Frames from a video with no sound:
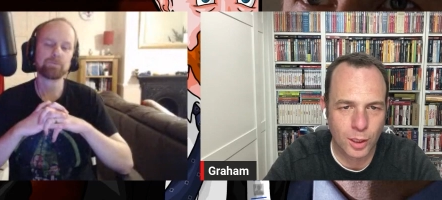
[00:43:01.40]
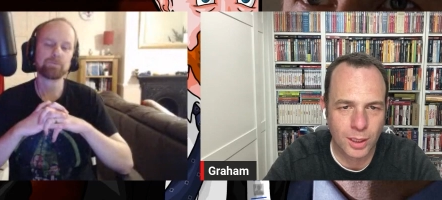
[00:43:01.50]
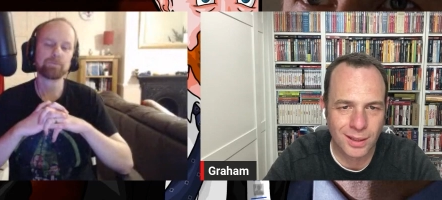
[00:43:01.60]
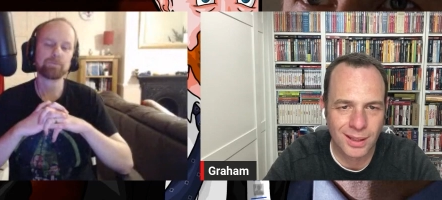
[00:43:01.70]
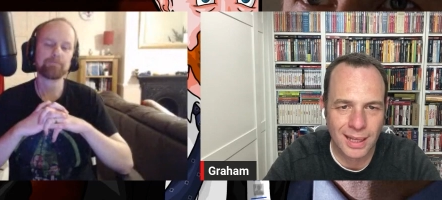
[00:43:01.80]

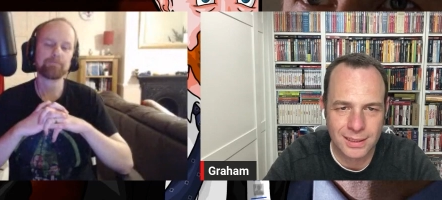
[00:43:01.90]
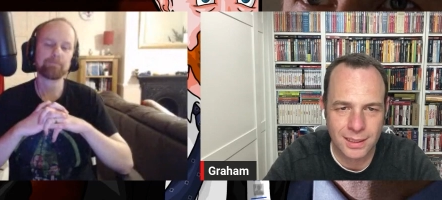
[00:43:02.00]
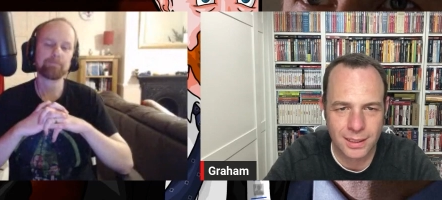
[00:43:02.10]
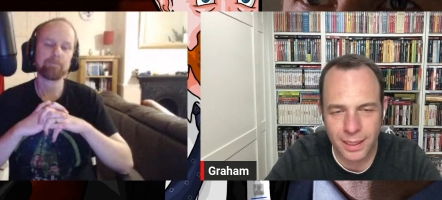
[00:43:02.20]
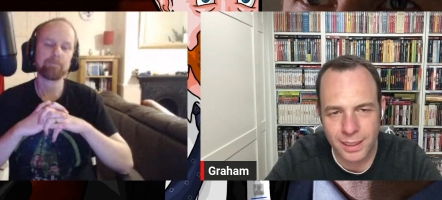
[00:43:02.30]

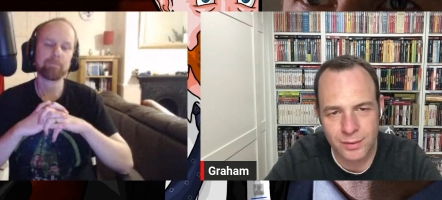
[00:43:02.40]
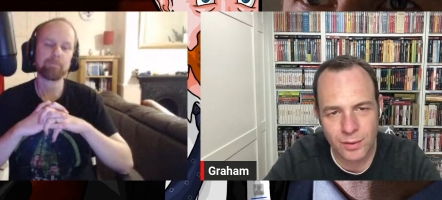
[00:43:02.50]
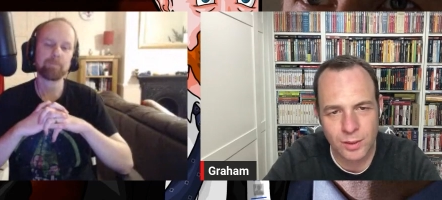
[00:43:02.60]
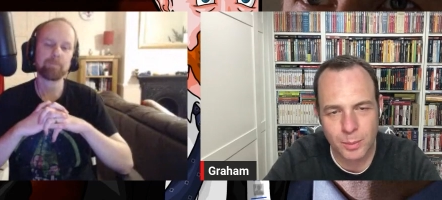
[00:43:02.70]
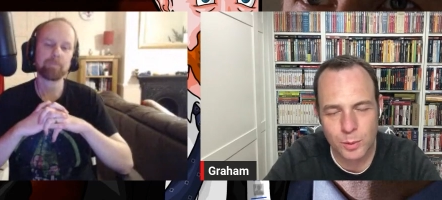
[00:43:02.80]
Speaker 1: classic
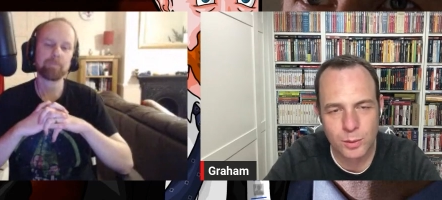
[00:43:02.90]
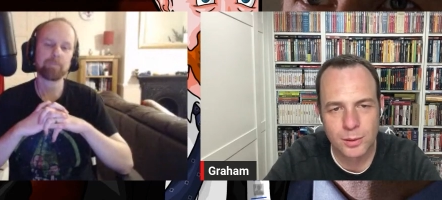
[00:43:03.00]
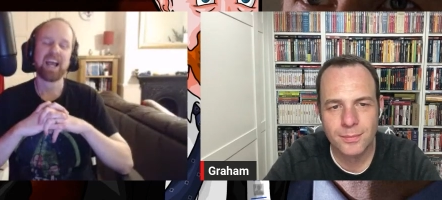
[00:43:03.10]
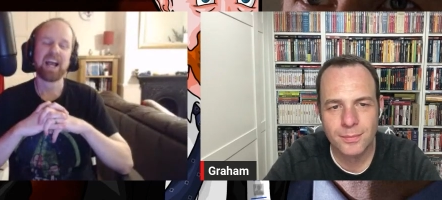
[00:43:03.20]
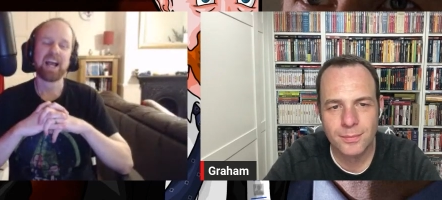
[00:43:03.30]
X-Files episode?
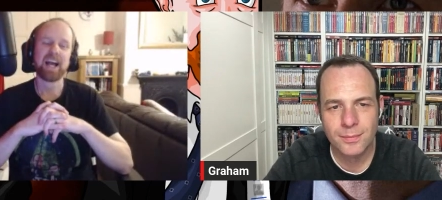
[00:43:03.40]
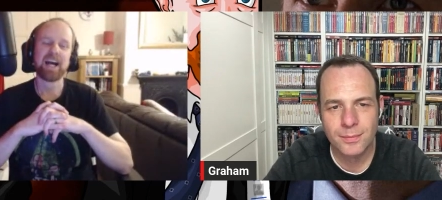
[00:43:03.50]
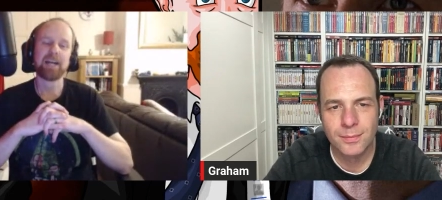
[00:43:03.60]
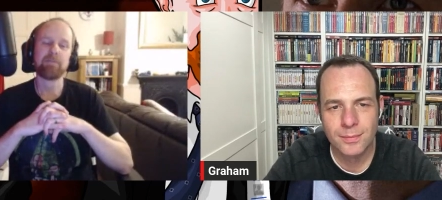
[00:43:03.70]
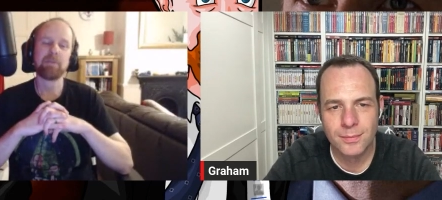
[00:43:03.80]
Speaker 2: I
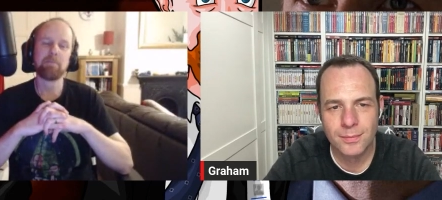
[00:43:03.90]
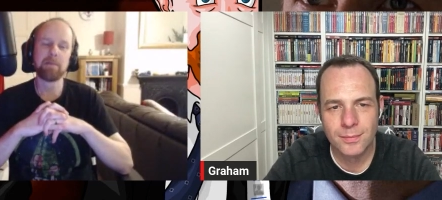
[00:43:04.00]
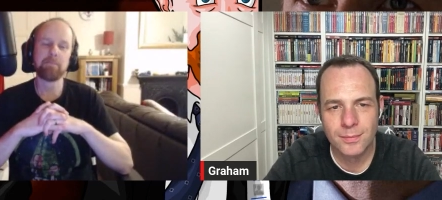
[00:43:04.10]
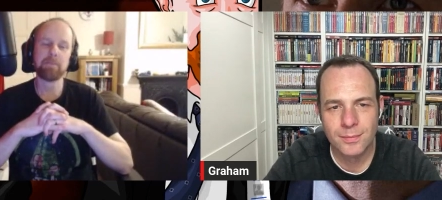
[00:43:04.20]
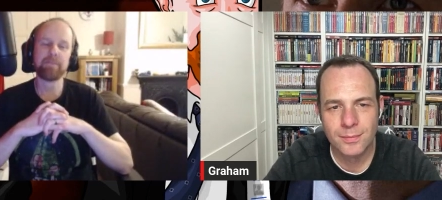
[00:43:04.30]
remember
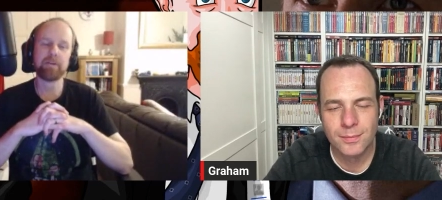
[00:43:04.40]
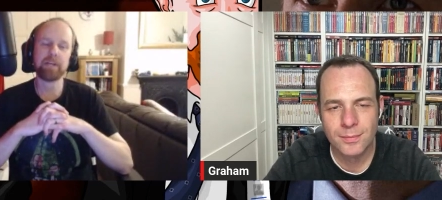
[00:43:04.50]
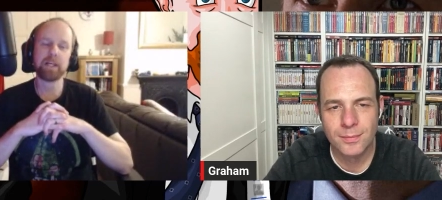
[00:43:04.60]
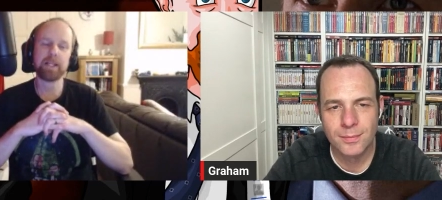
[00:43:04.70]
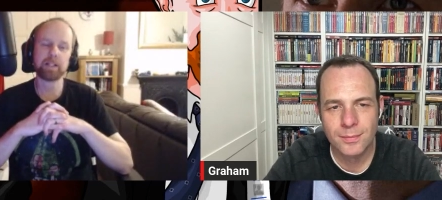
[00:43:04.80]
very
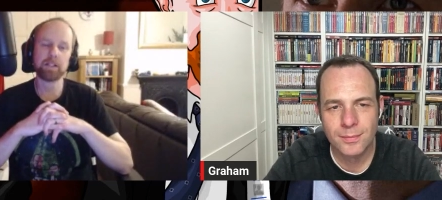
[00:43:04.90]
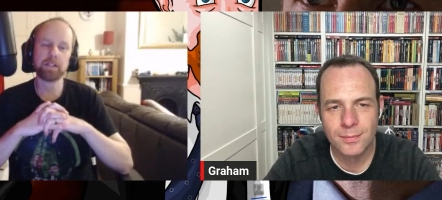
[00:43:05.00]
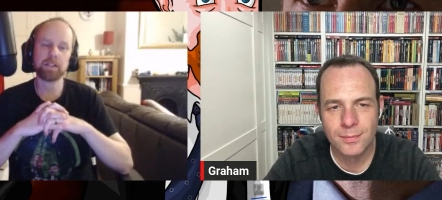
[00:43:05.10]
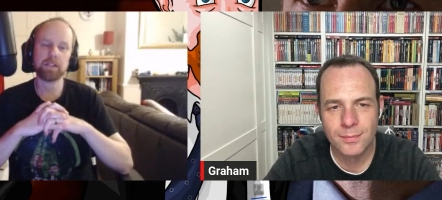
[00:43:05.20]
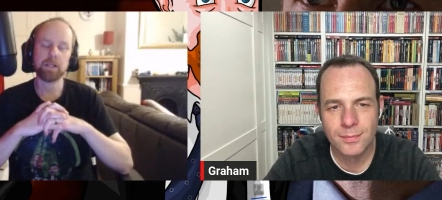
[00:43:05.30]
little
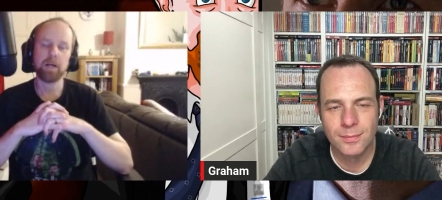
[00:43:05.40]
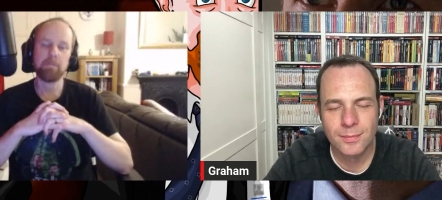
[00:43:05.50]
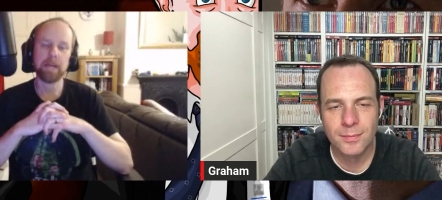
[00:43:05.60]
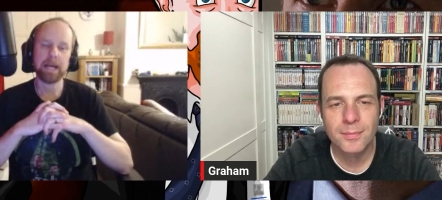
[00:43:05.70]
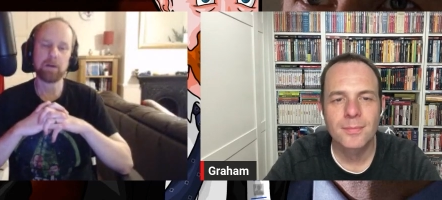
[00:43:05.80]

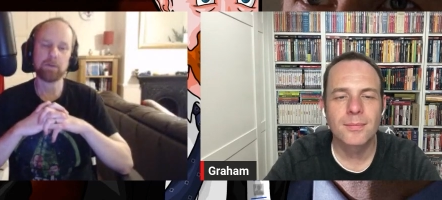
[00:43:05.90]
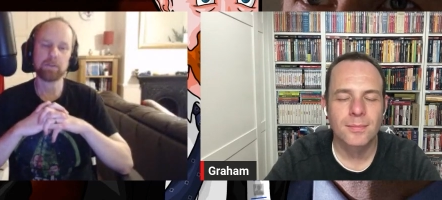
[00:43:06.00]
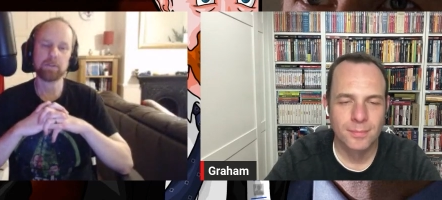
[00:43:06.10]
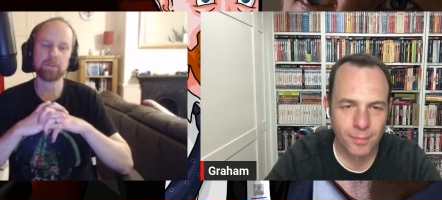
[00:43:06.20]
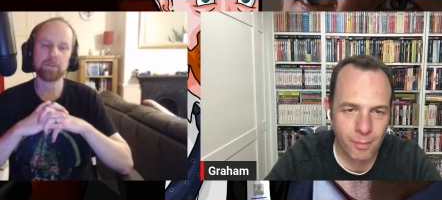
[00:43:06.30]

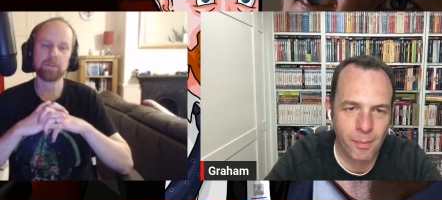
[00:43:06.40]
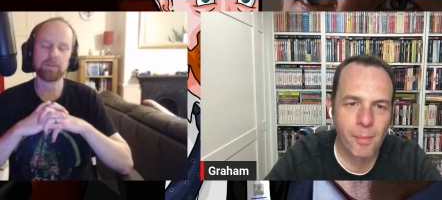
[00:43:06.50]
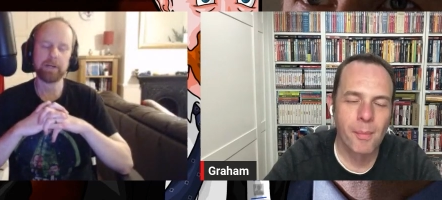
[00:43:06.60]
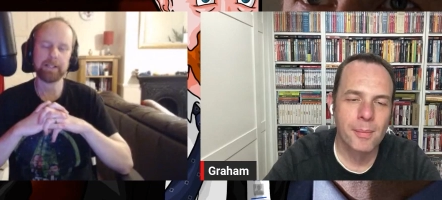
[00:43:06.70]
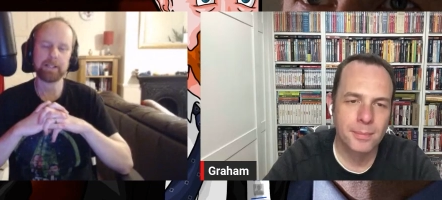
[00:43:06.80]
about
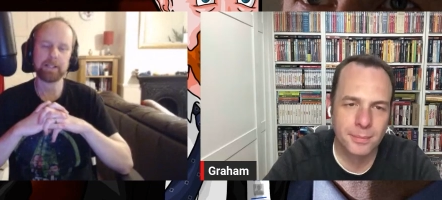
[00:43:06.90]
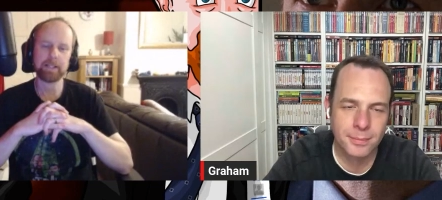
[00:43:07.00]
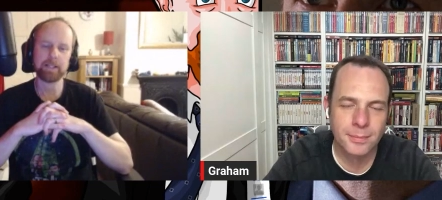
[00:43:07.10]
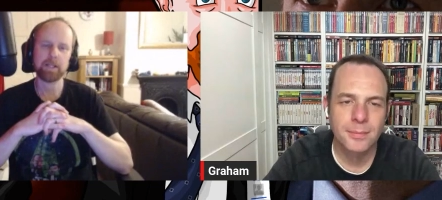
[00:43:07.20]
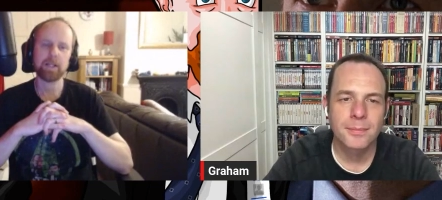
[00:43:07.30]
The Rain
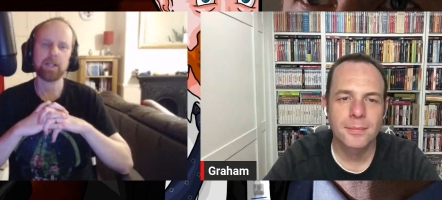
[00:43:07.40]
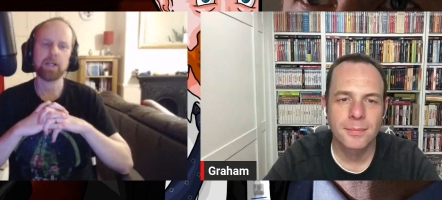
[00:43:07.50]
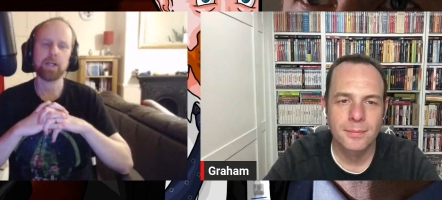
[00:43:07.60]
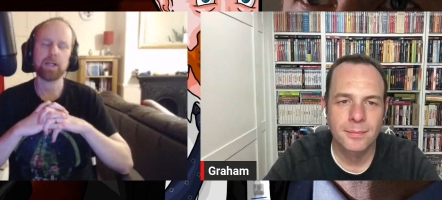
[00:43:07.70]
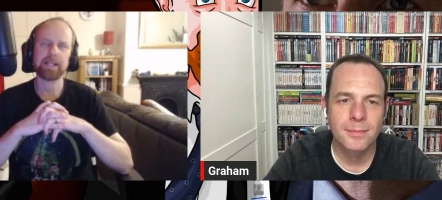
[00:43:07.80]
King,
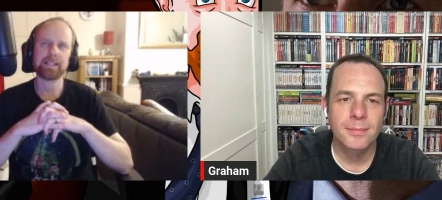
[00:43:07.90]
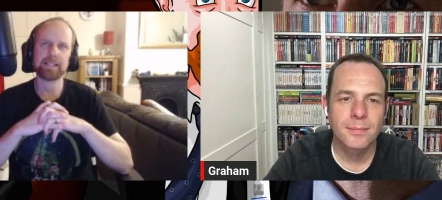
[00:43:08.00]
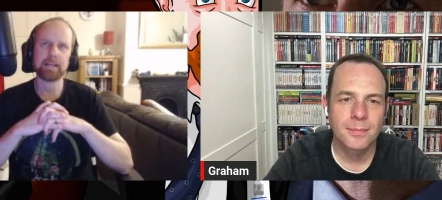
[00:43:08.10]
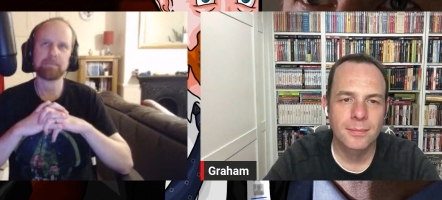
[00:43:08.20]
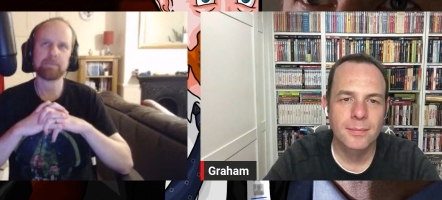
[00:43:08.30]

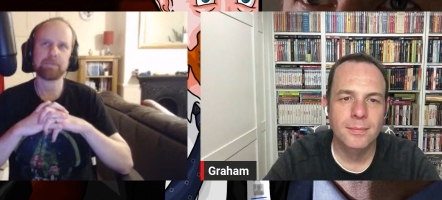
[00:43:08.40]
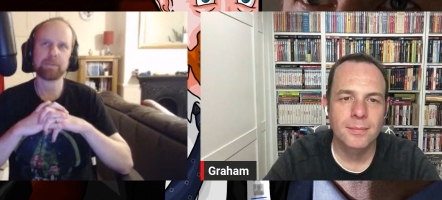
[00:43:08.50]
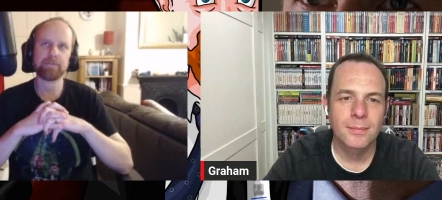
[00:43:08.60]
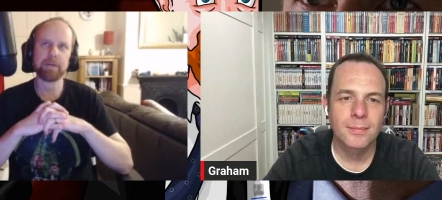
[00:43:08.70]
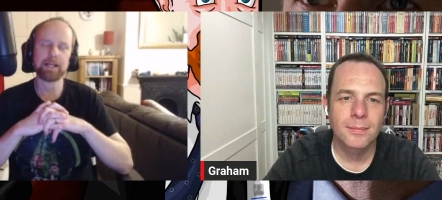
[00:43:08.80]

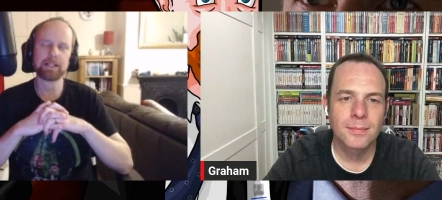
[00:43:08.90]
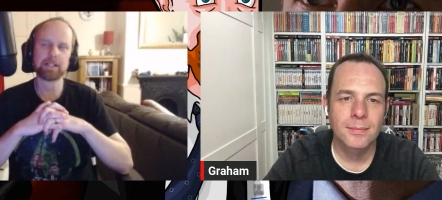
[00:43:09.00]
except for the